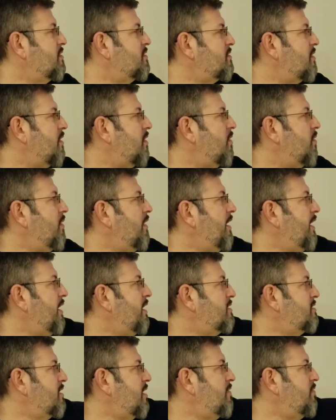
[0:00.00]
So
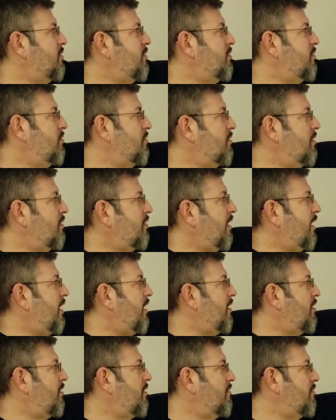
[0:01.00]
it's giving you a
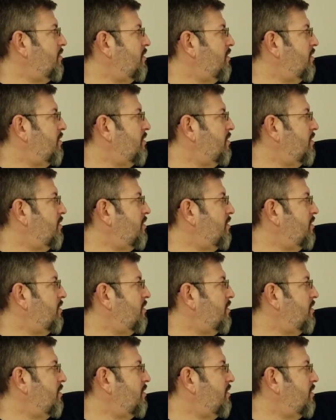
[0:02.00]
layout